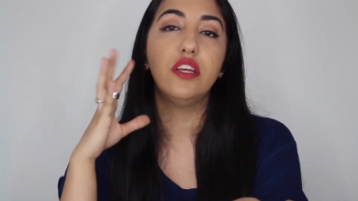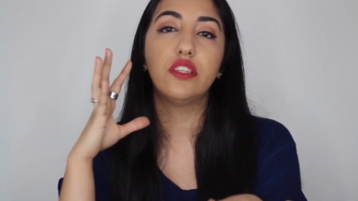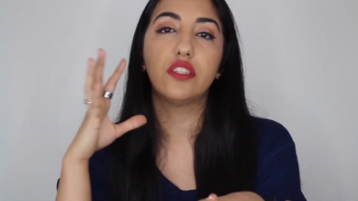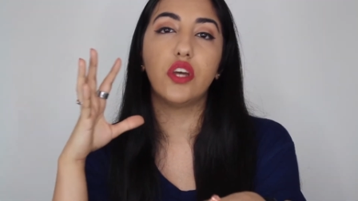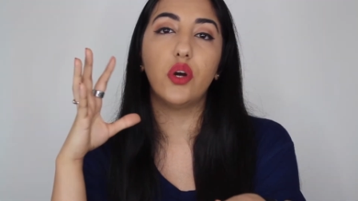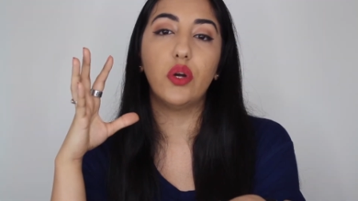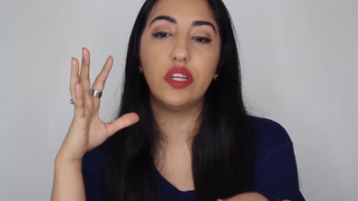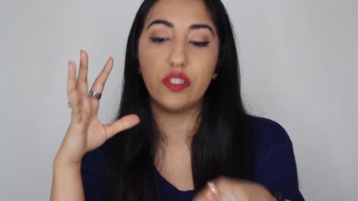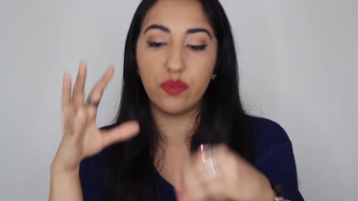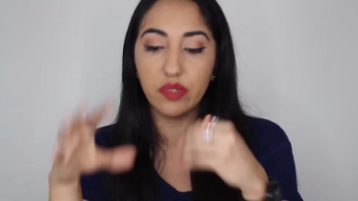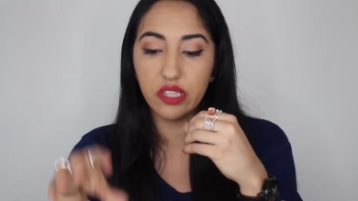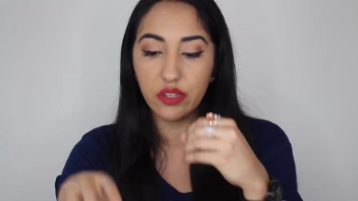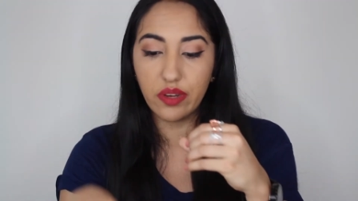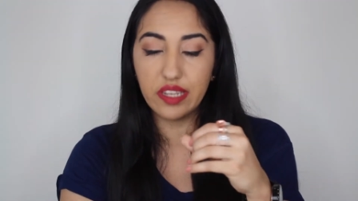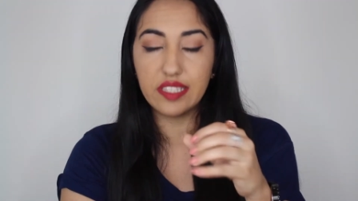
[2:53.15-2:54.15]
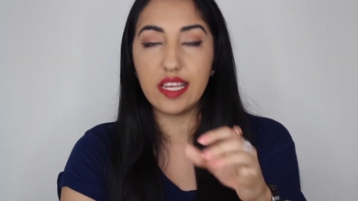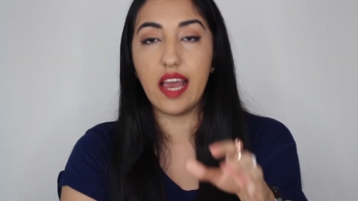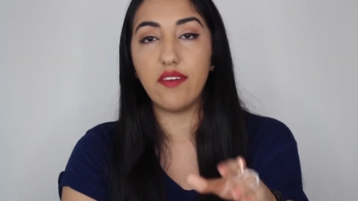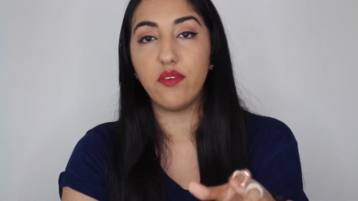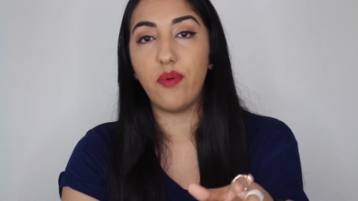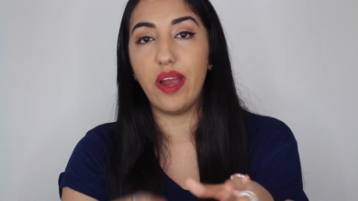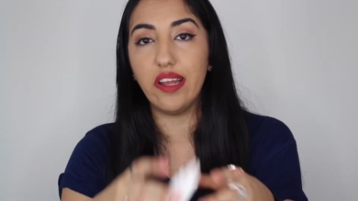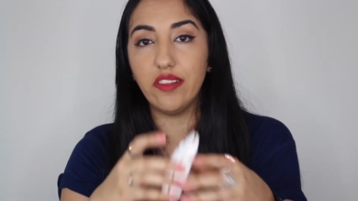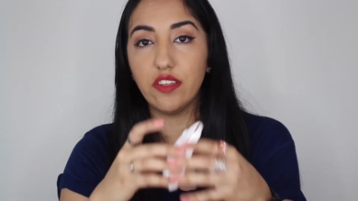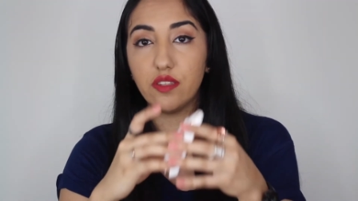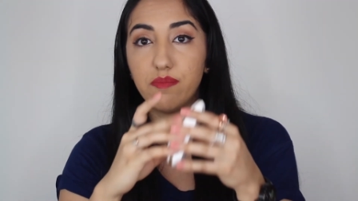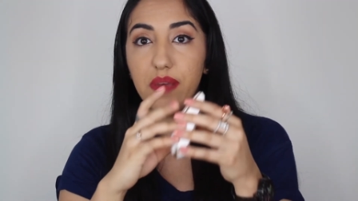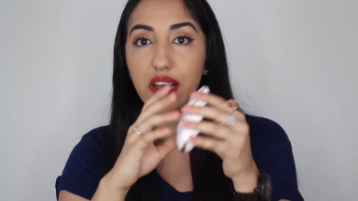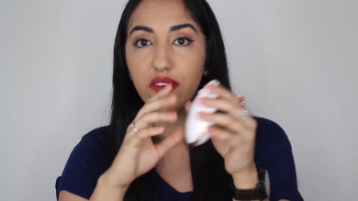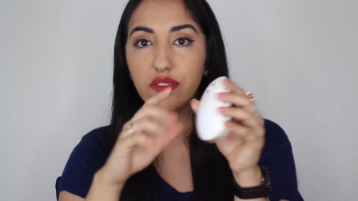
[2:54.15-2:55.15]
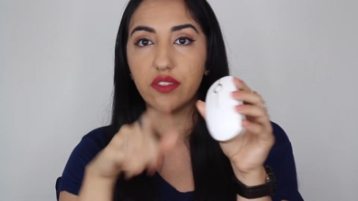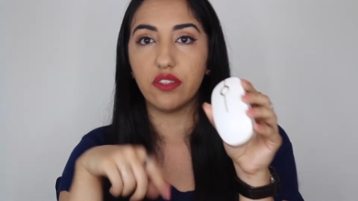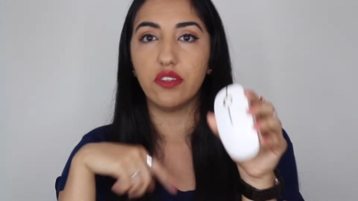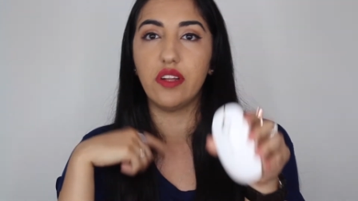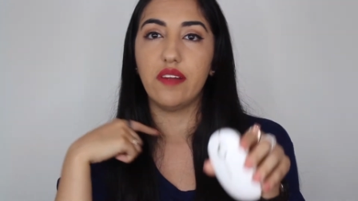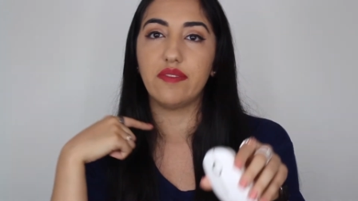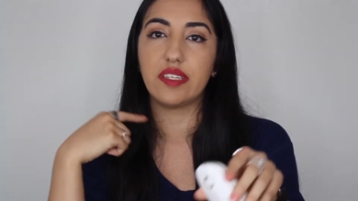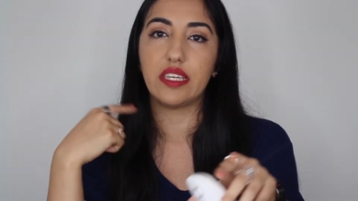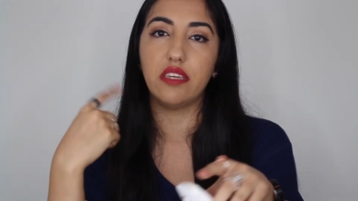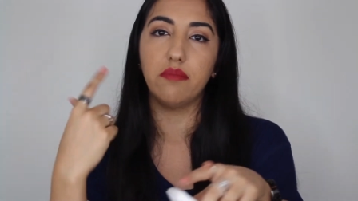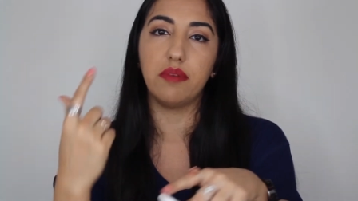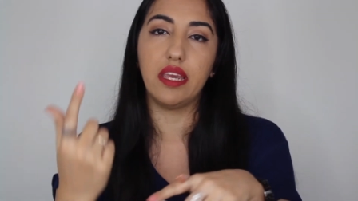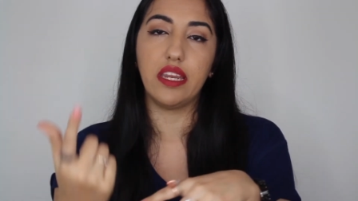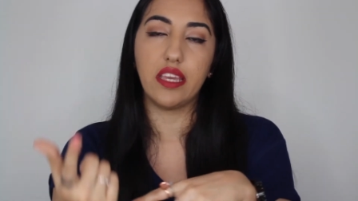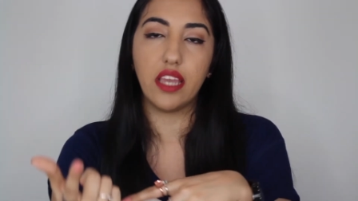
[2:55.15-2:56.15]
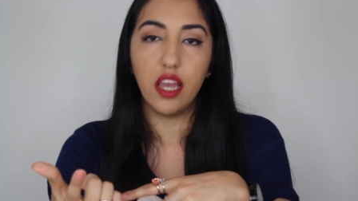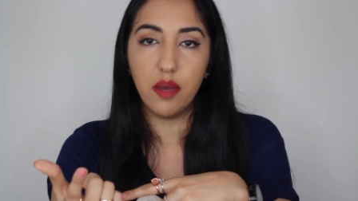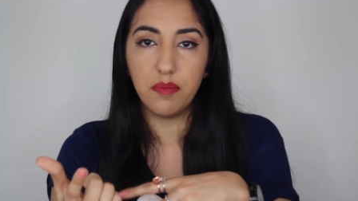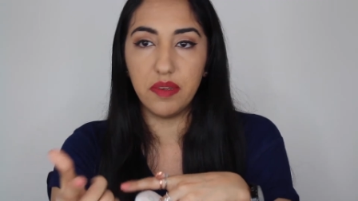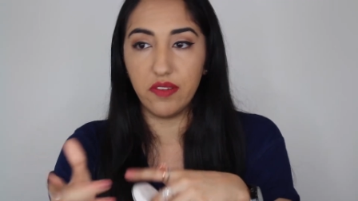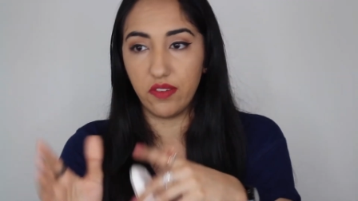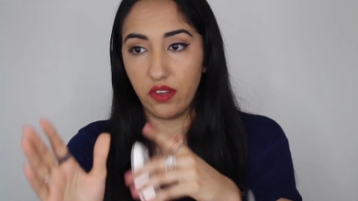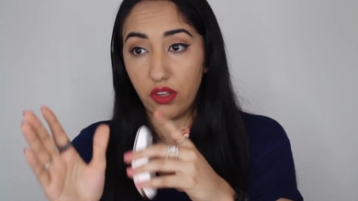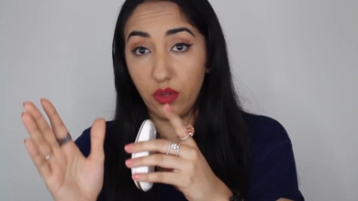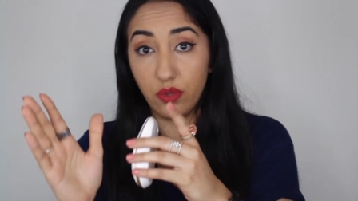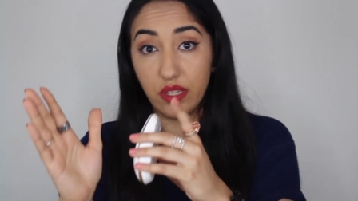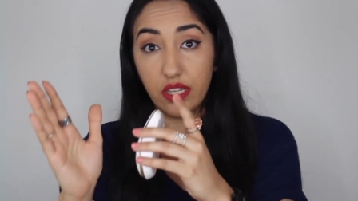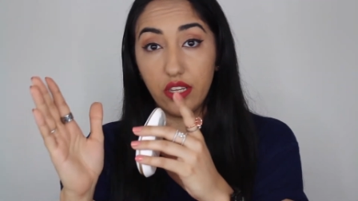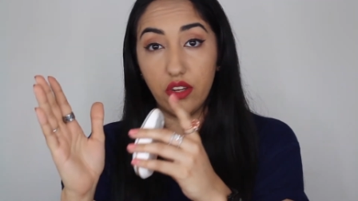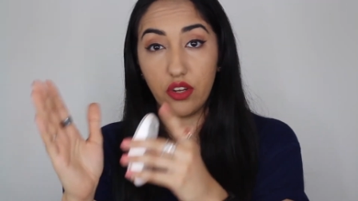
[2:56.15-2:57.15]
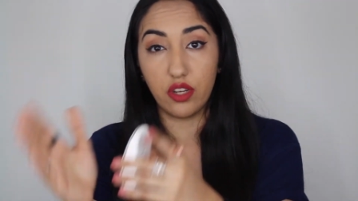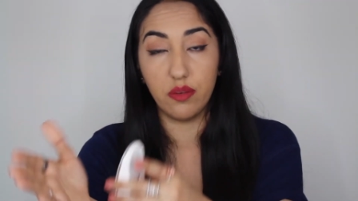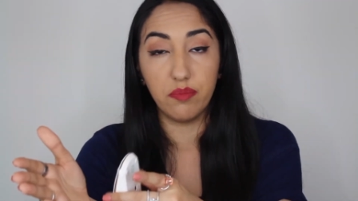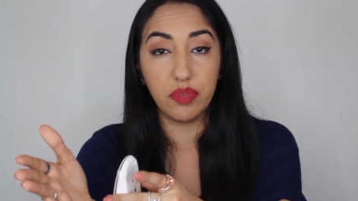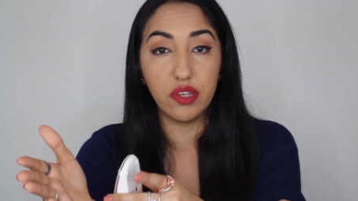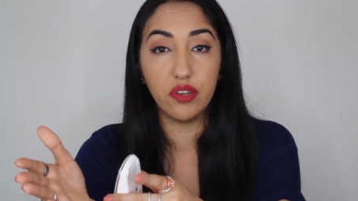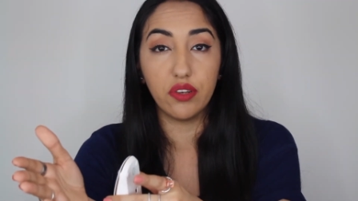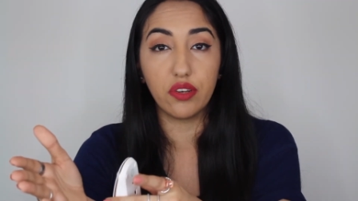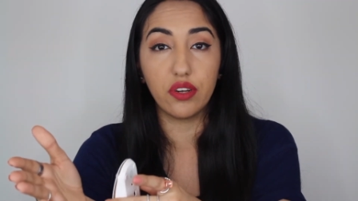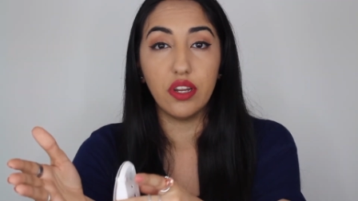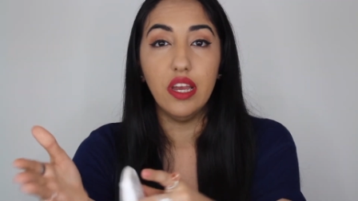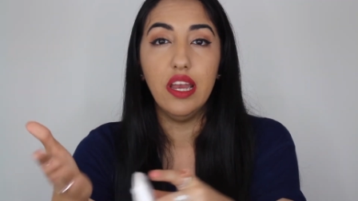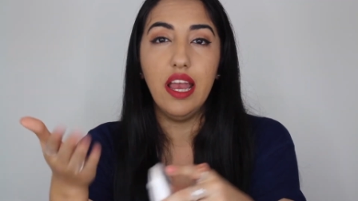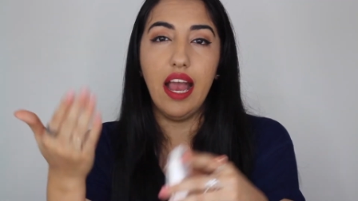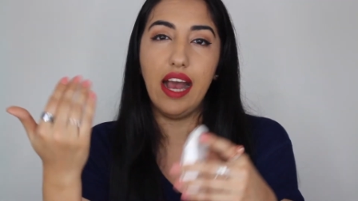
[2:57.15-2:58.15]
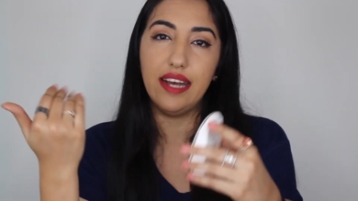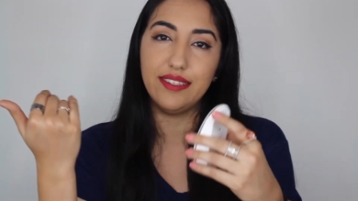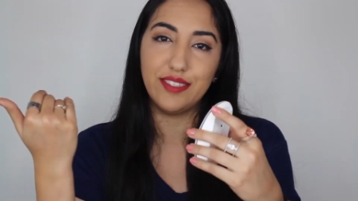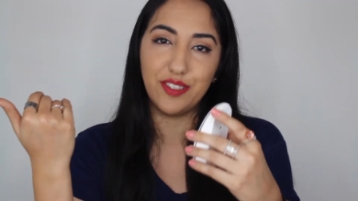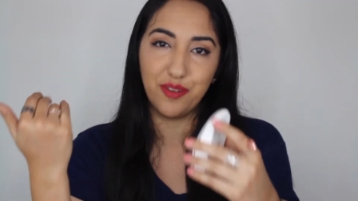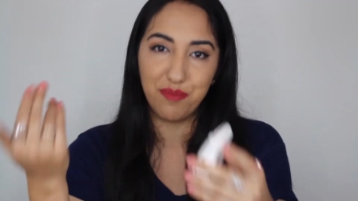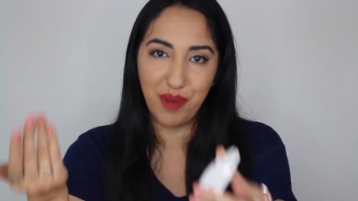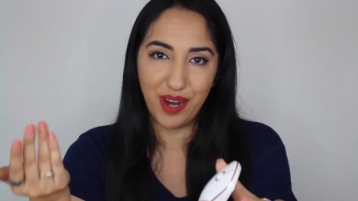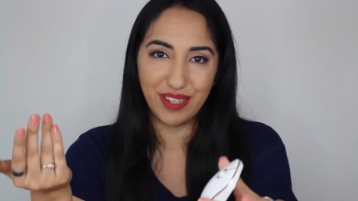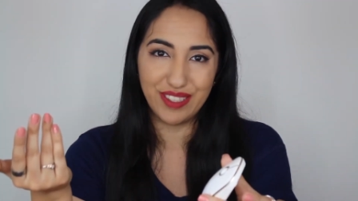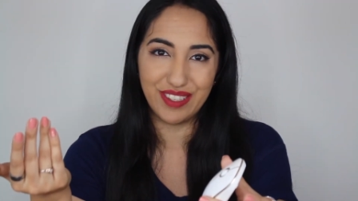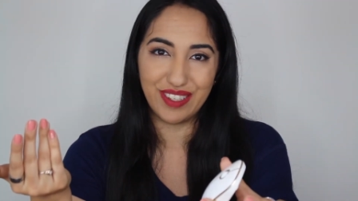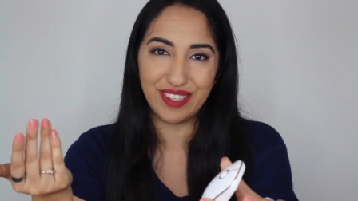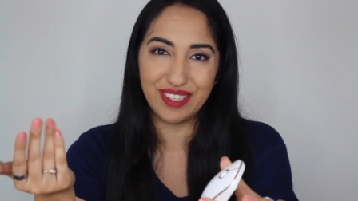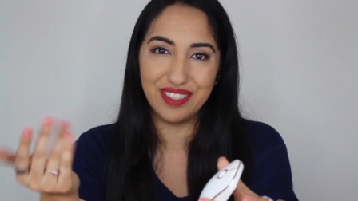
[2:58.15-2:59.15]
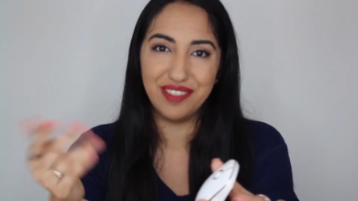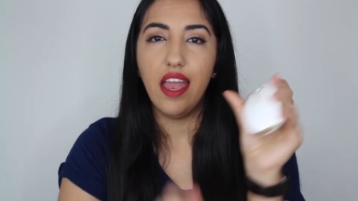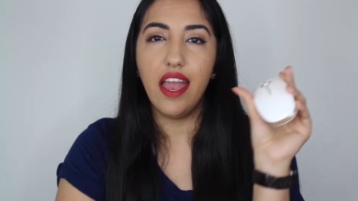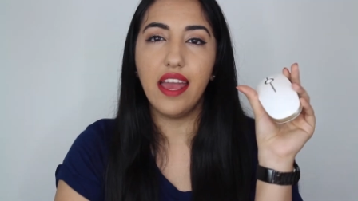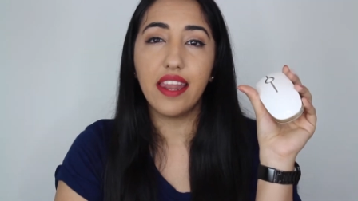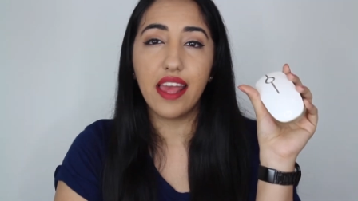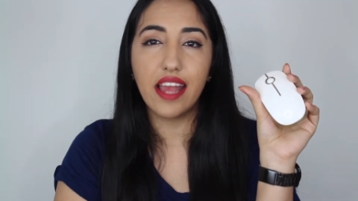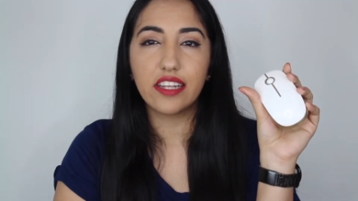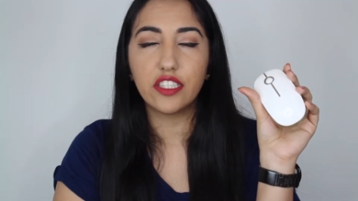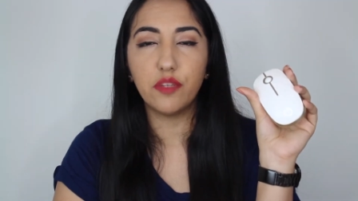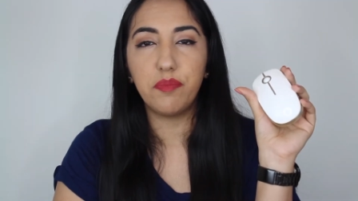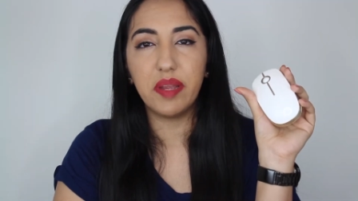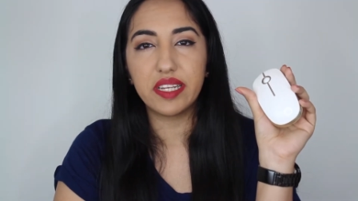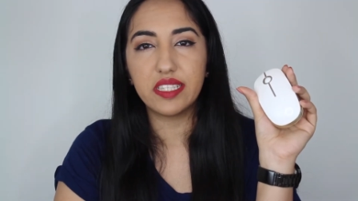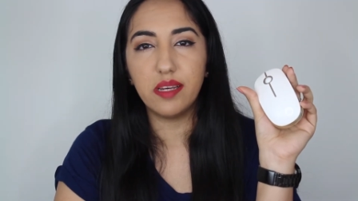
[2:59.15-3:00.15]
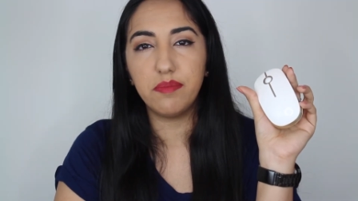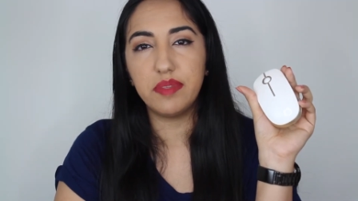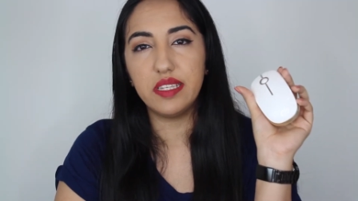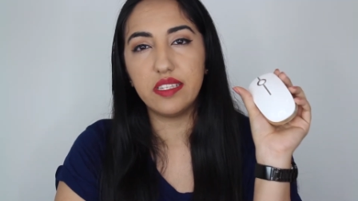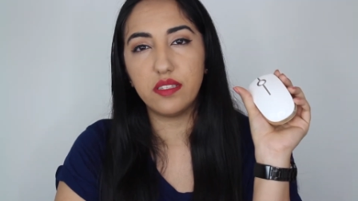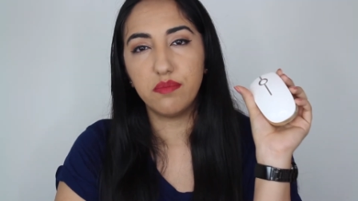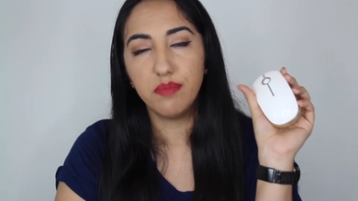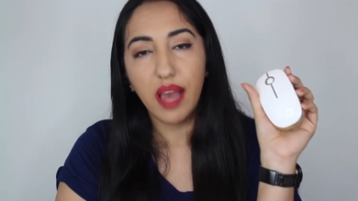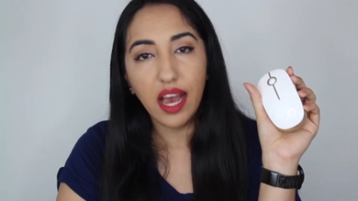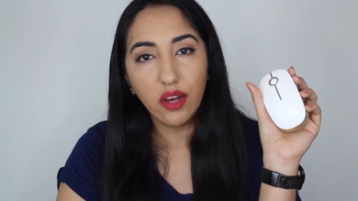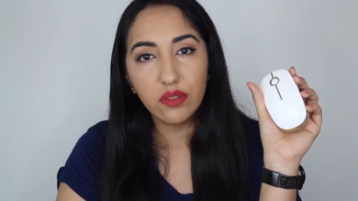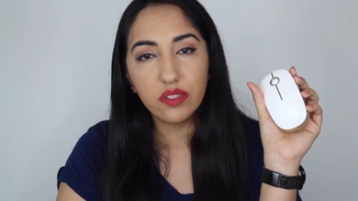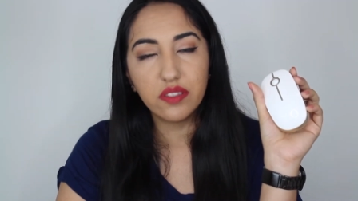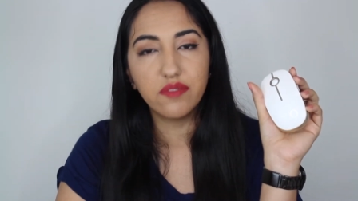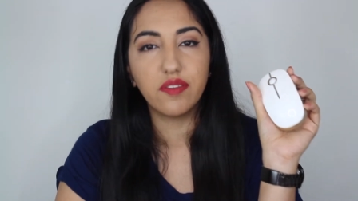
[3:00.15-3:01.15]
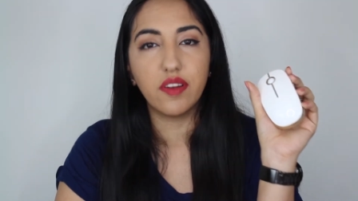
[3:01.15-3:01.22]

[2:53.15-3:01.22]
So it's really great to have a wireless mouse so you don't have to keep getting up if you're using your computer as your monitor. And I actually picked up this mouse